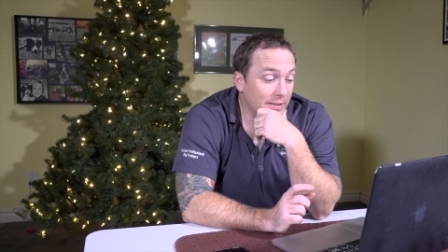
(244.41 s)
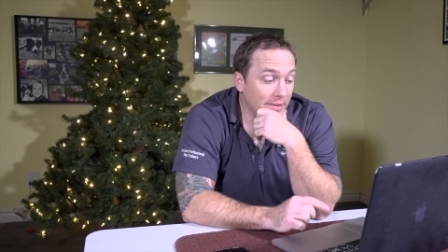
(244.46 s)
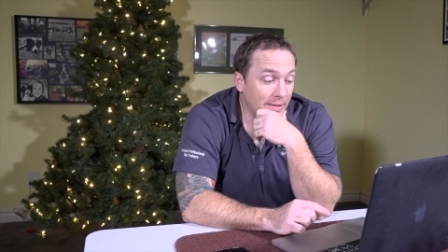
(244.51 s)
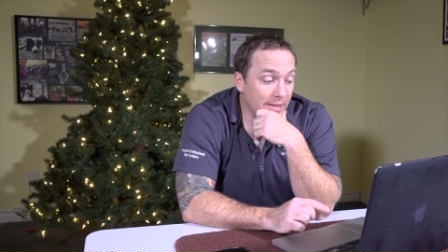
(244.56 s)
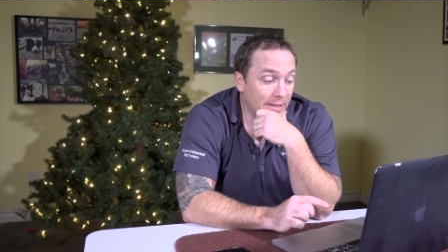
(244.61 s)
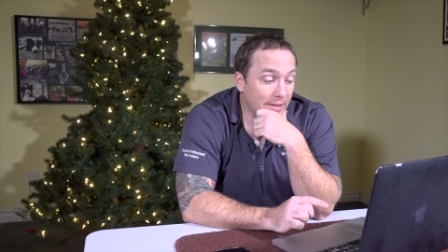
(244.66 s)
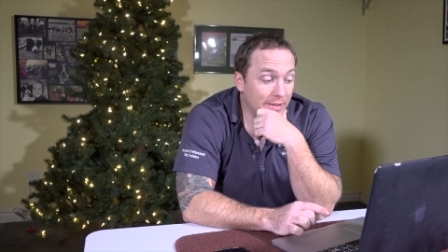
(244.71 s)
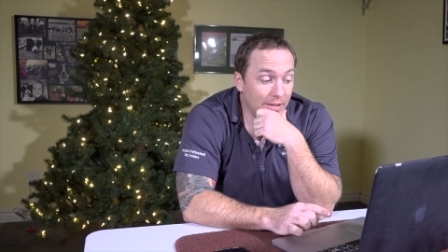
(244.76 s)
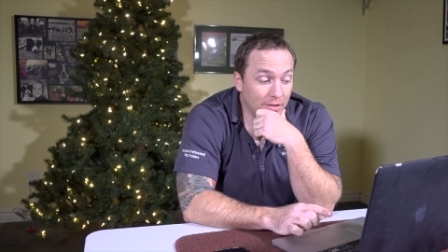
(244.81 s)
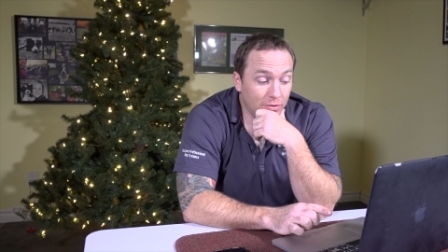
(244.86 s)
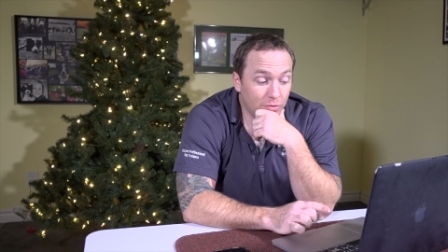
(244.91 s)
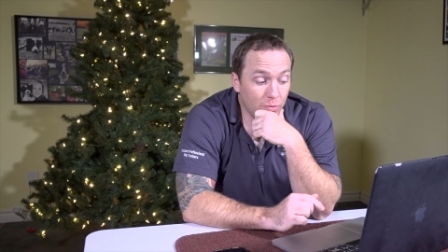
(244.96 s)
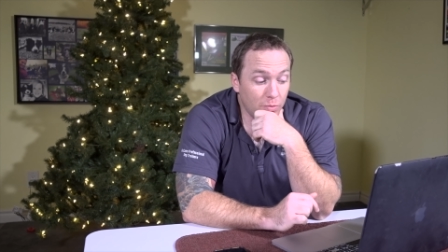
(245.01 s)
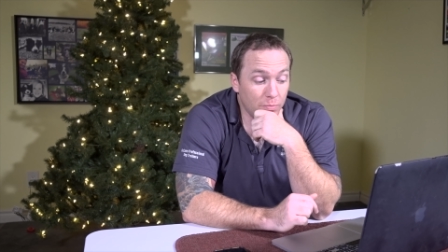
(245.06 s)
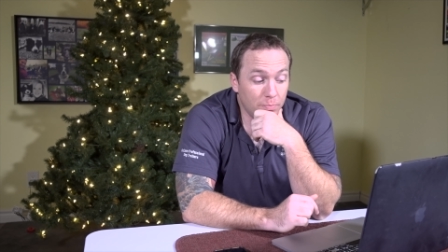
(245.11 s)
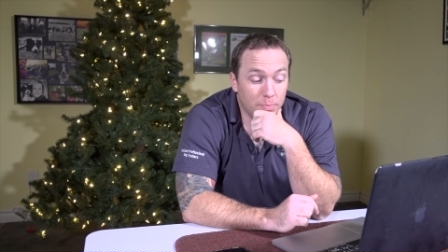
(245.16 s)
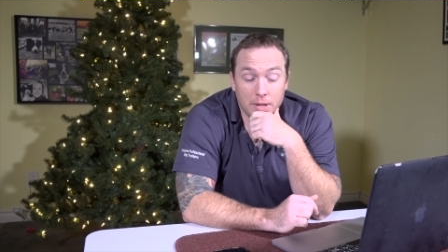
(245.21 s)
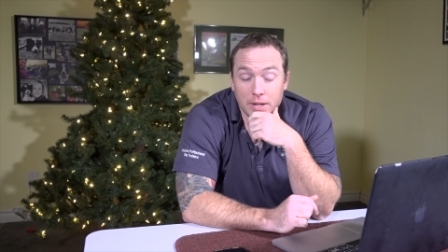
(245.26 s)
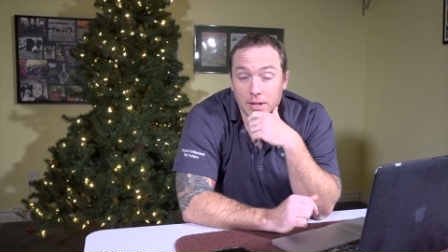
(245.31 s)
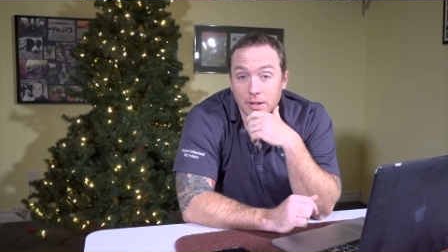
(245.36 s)
this
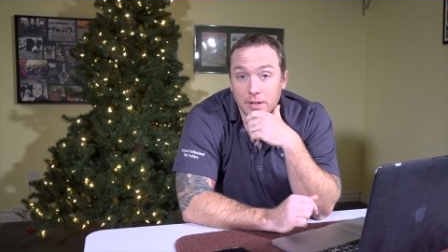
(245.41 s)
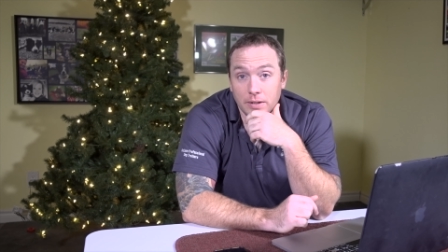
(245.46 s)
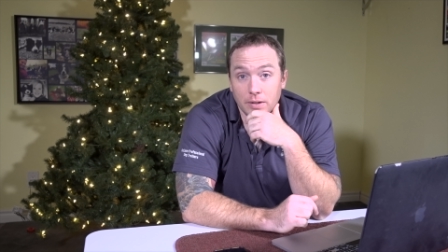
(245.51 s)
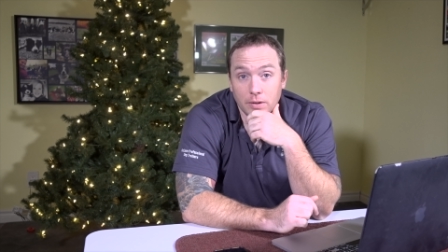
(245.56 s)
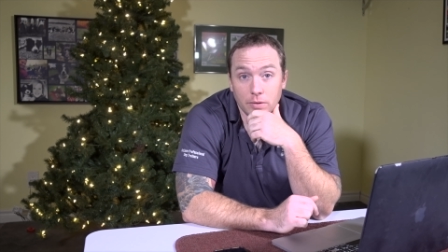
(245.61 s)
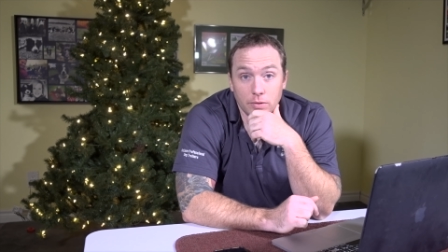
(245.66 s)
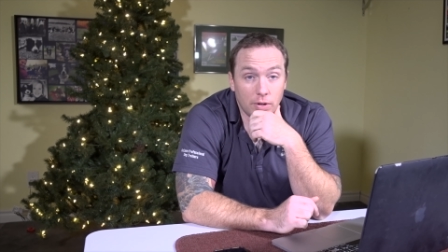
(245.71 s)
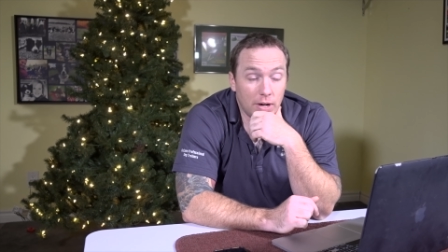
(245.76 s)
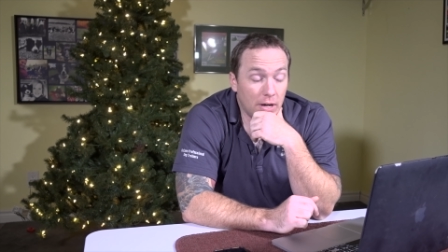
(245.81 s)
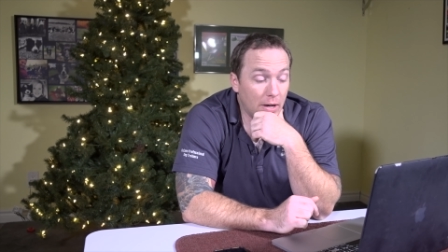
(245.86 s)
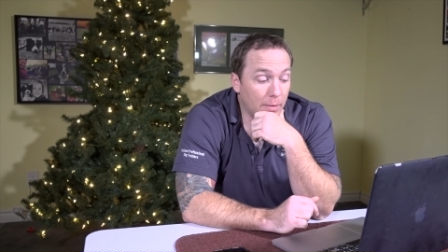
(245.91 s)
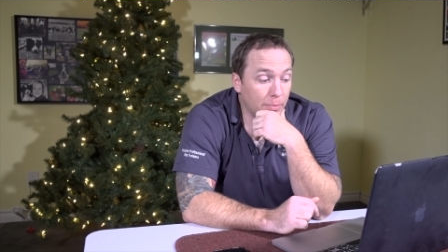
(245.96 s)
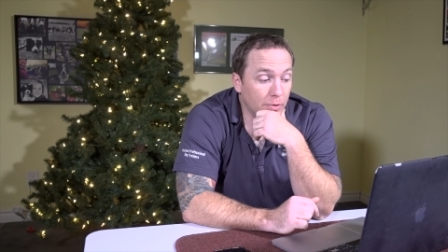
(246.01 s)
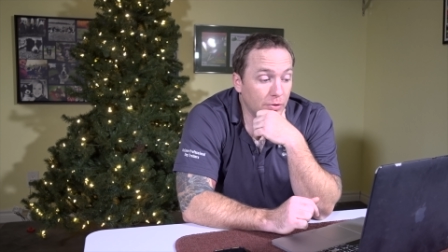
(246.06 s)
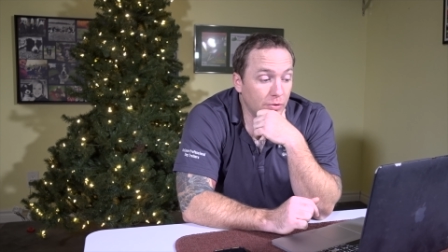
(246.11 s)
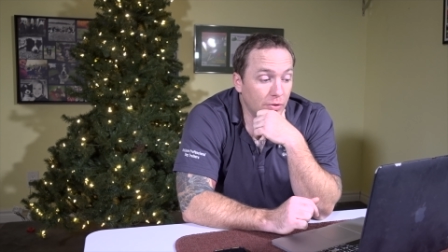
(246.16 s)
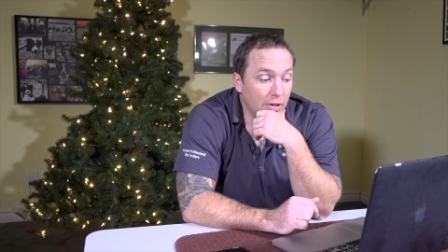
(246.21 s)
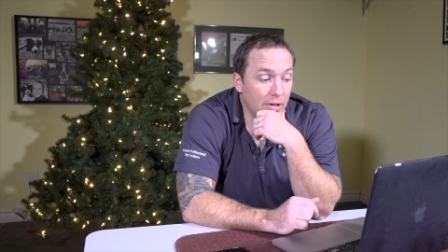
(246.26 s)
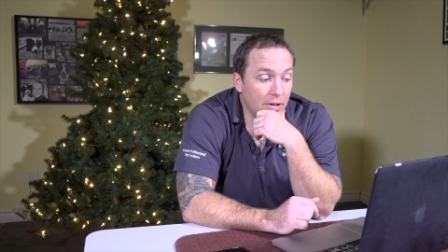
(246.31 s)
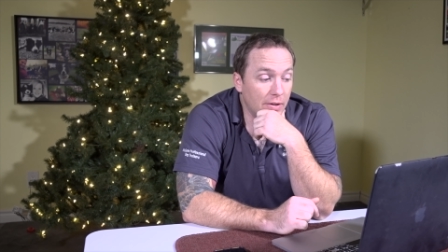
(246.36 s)
would be a great
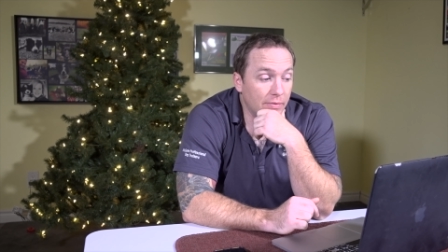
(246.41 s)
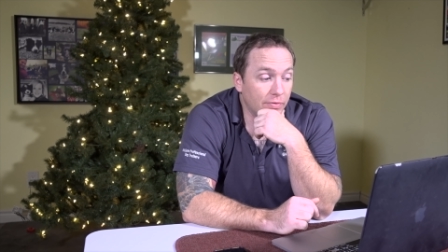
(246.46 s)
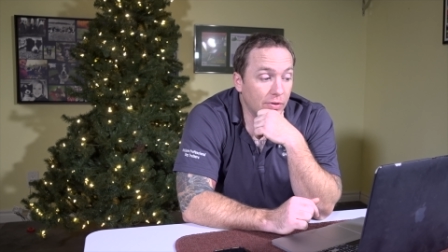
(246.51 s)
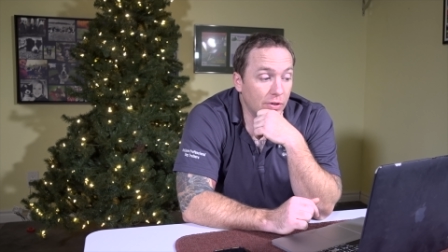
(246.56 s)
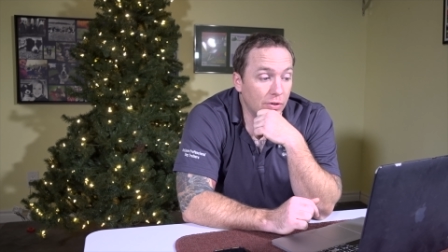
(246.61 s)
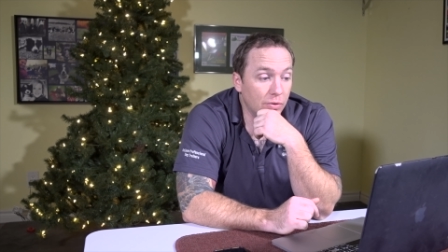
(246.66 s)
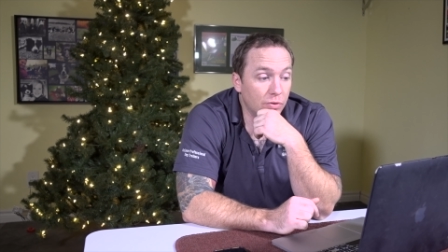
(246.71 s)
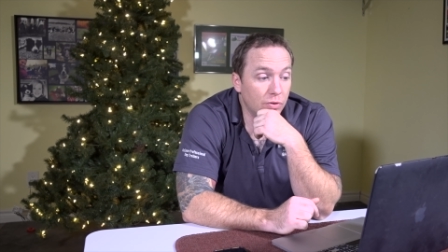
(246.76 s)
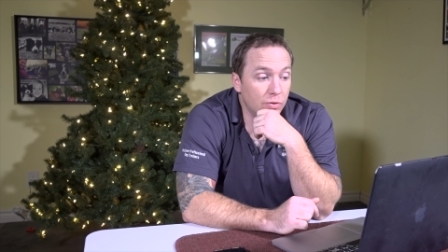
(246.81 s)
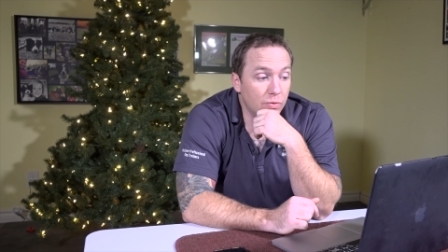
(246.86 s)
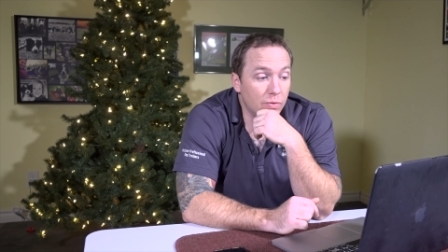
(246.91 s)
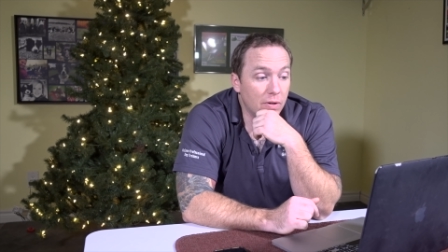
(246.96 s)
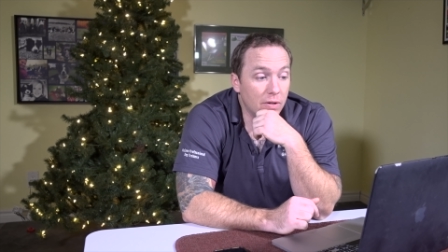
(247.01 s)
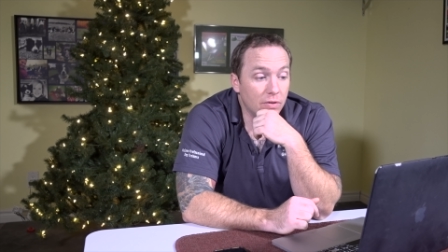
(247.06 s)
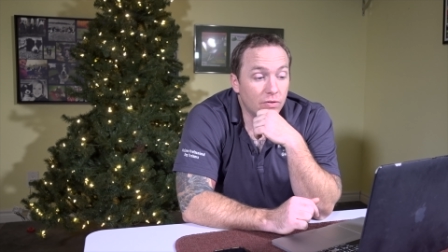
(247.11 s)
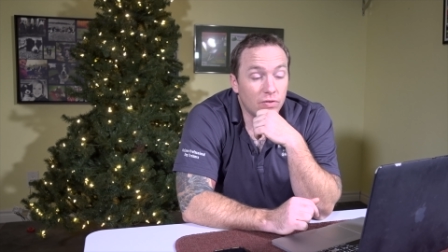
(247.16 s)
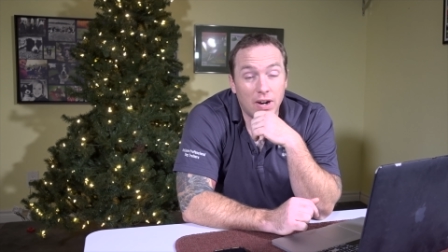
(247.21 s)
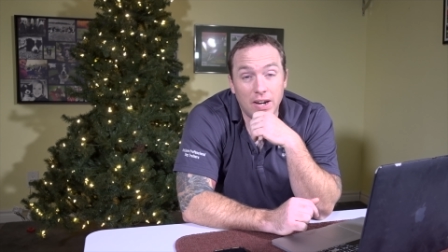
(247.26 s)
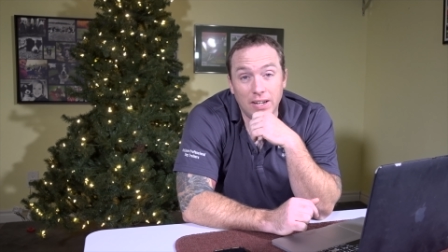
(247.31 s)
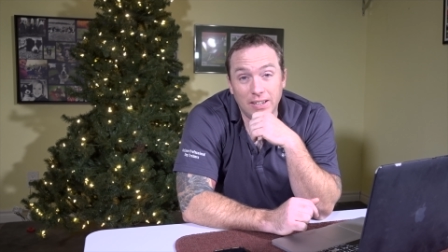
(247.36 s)
opportunity for you
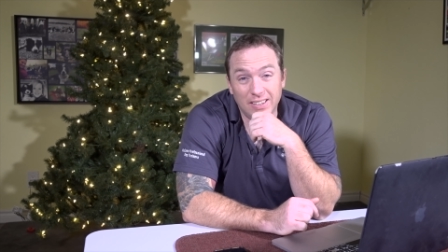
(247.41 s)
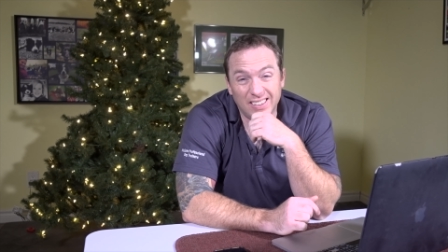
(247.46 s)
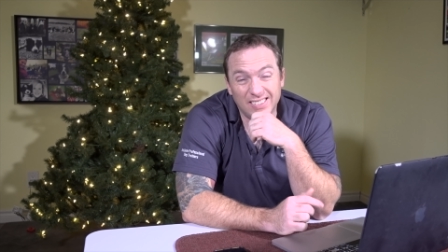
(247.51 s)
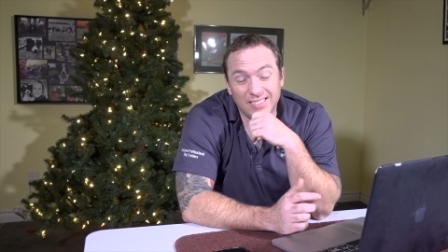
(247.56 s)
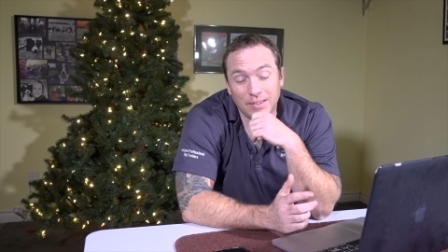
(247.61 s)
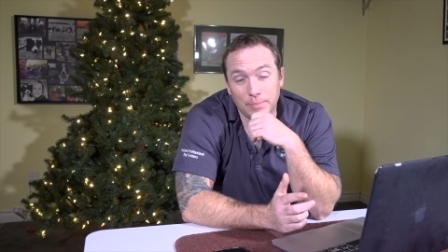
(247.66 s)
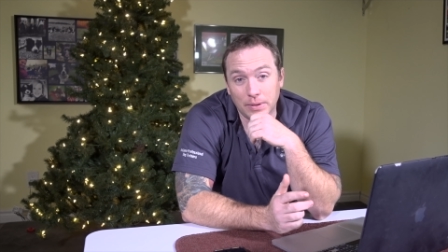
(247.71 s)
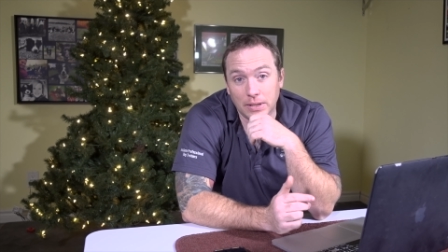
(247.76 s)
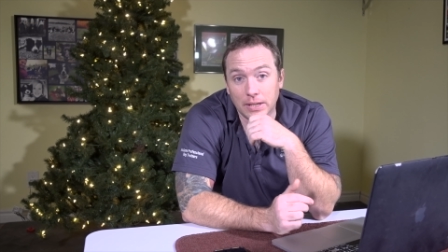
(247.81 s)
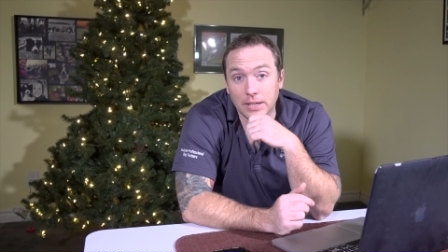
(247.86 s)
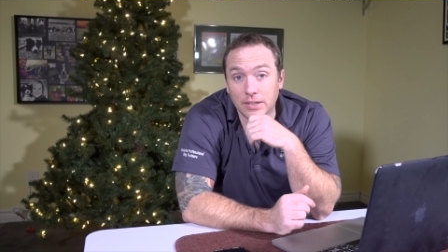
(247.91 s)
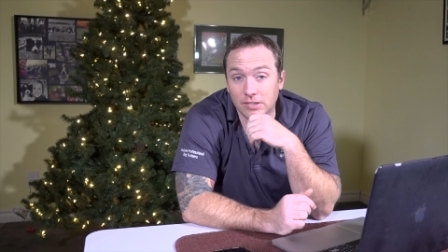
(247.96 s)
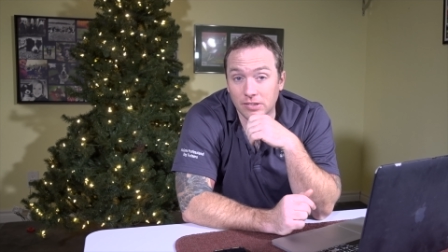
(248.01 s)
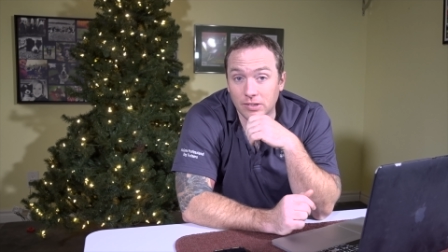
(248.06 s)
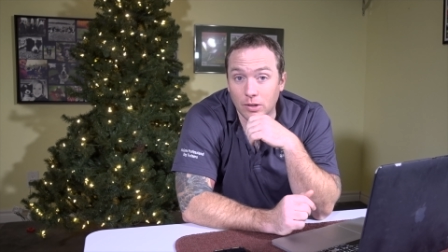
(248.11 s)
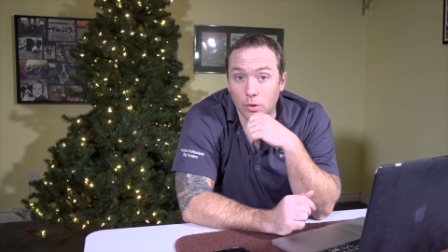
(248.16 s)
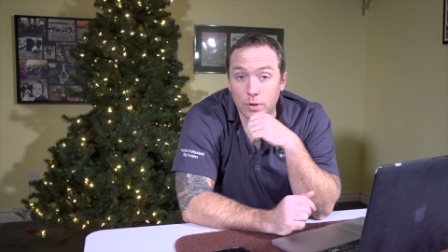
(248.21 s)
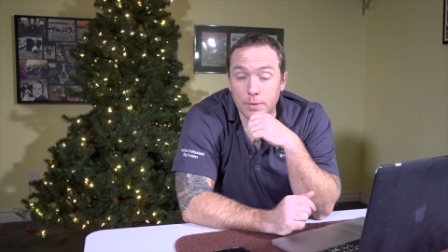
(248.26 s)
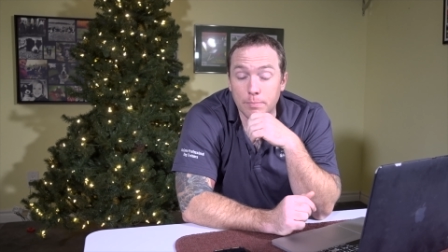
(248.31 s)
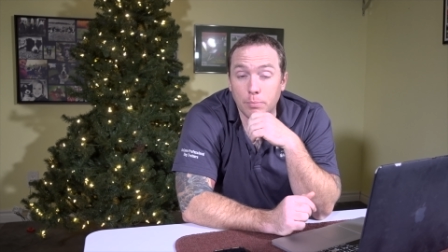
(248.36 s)
to try something like a
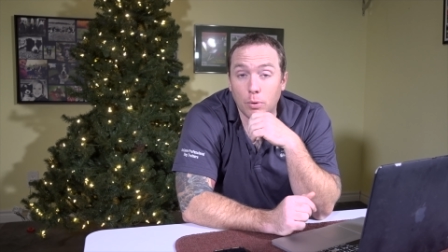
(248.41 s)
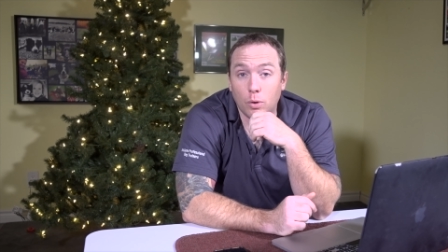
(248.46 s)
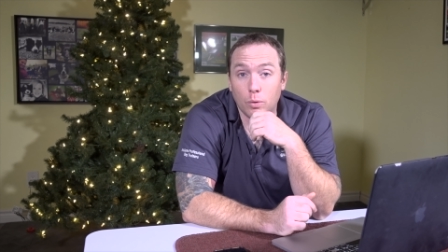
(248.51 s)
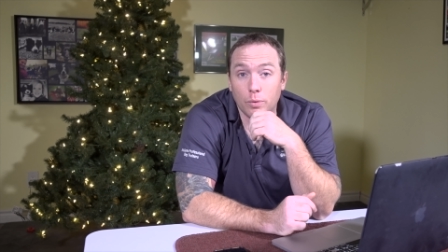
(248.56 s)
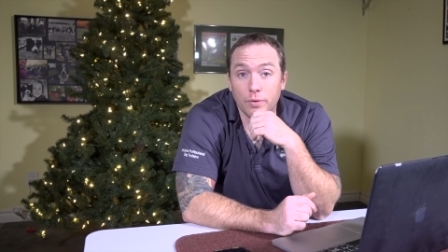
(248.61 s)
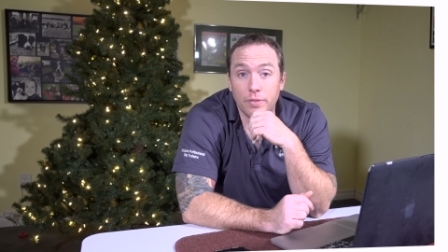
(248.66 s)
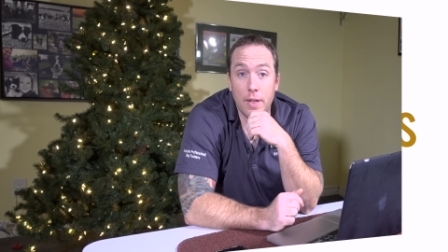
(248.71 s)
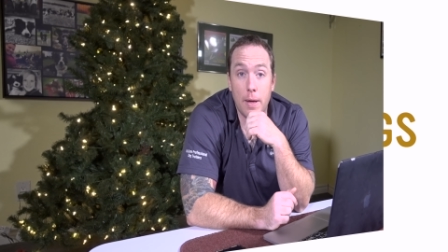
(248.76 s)
slow eat bowl with